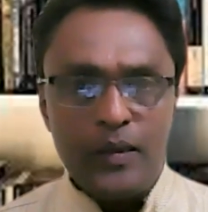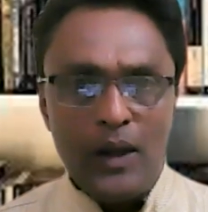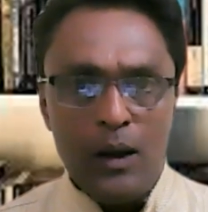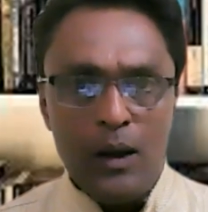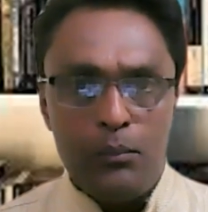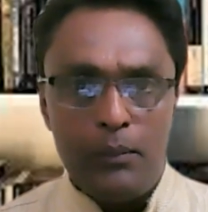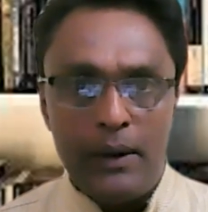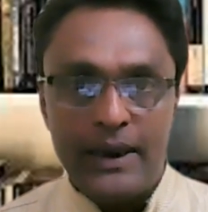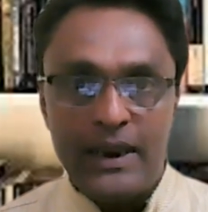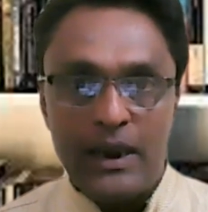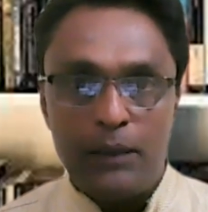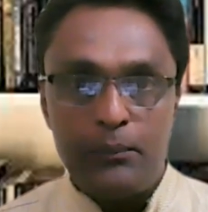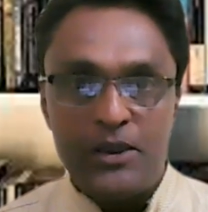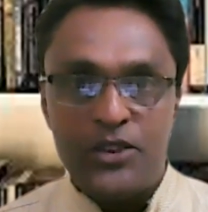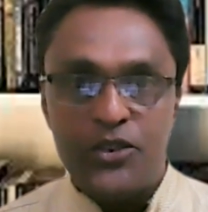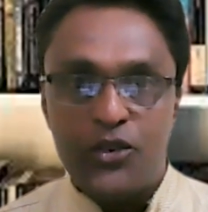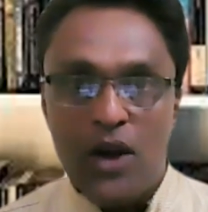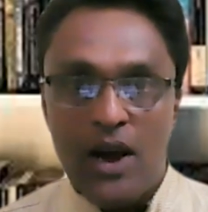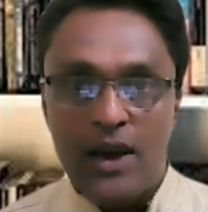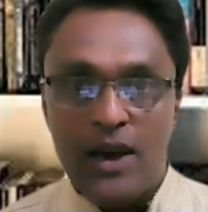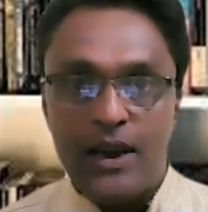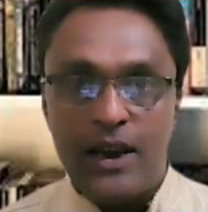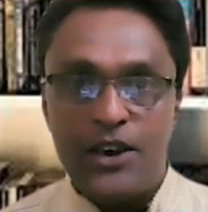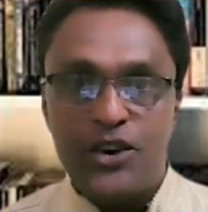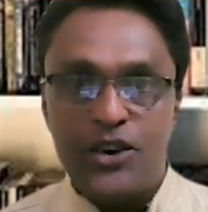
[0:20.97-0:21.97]
My name is
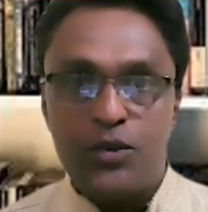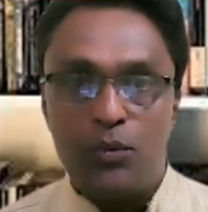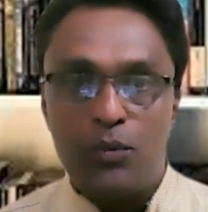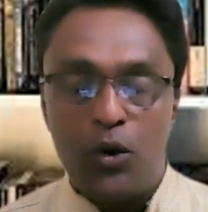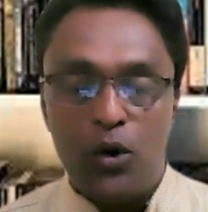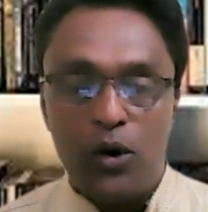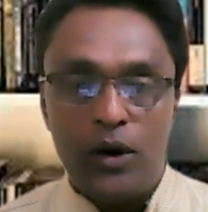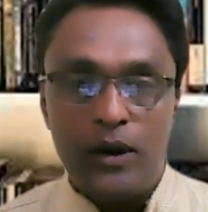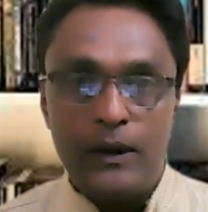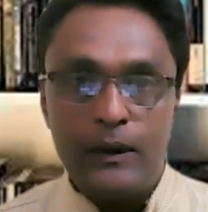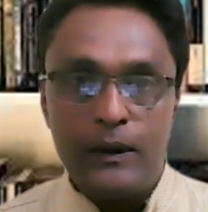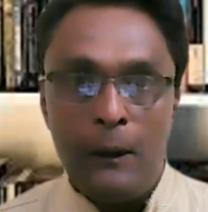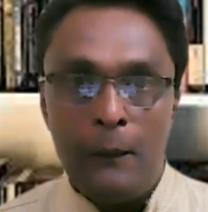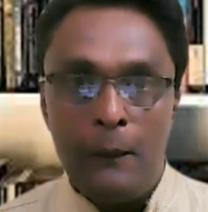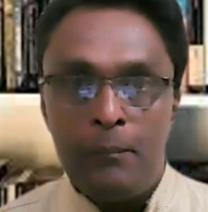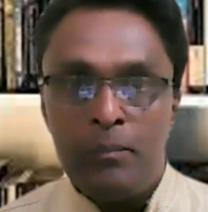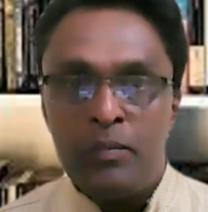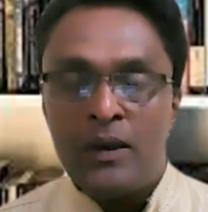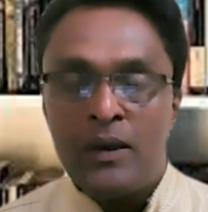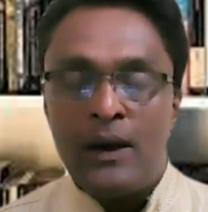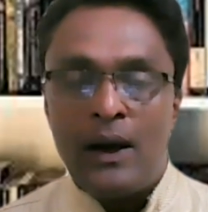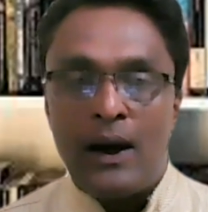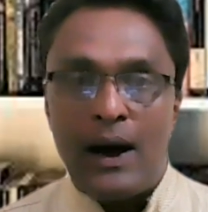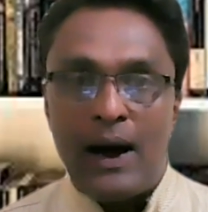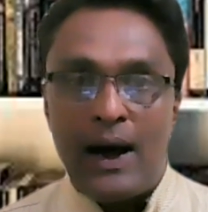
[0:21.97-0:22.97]
Rakesh Mohan.
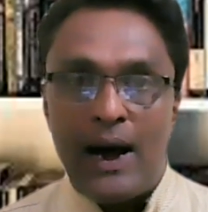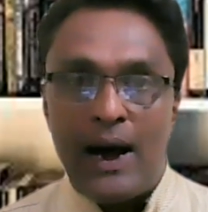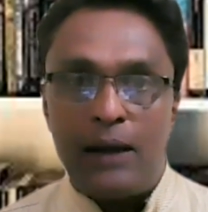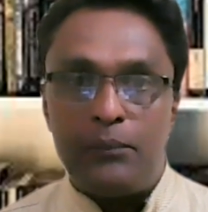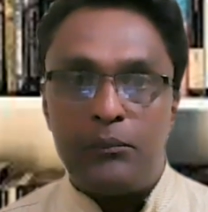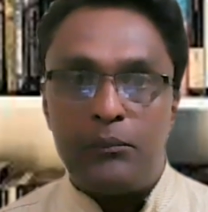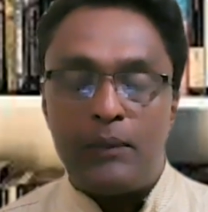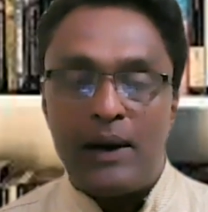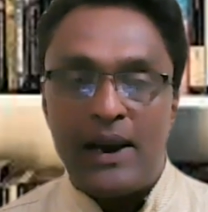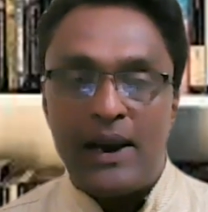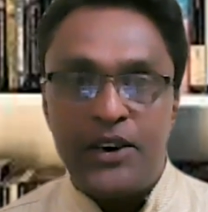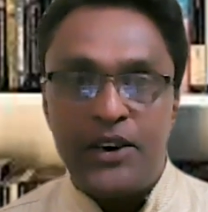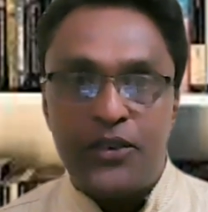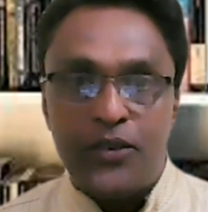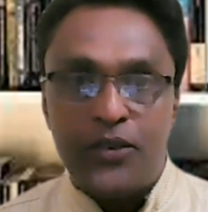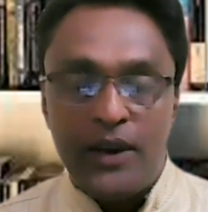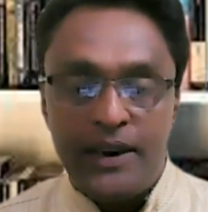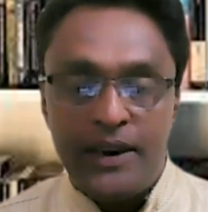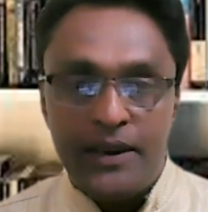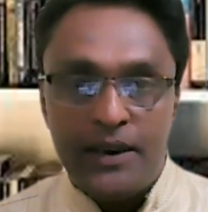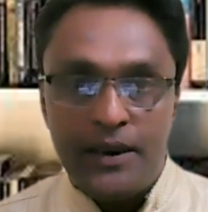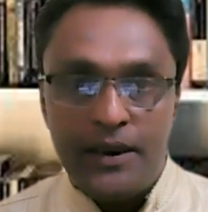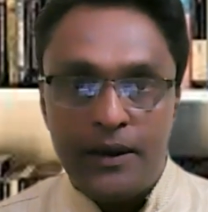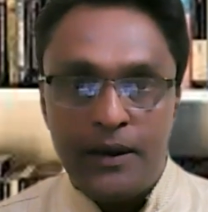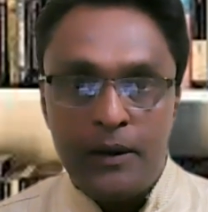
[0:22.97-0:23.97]
I'm mind
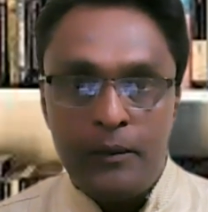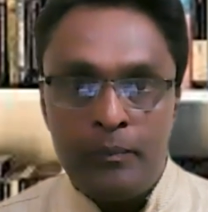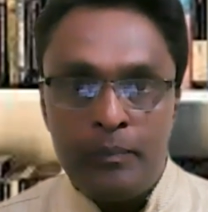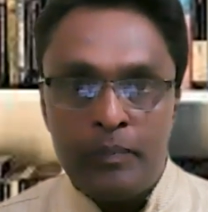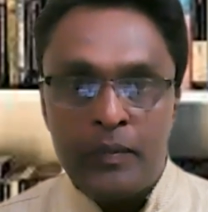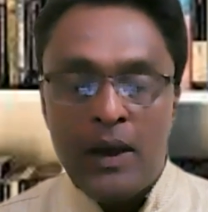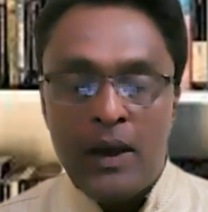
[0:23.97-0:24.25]
trainer,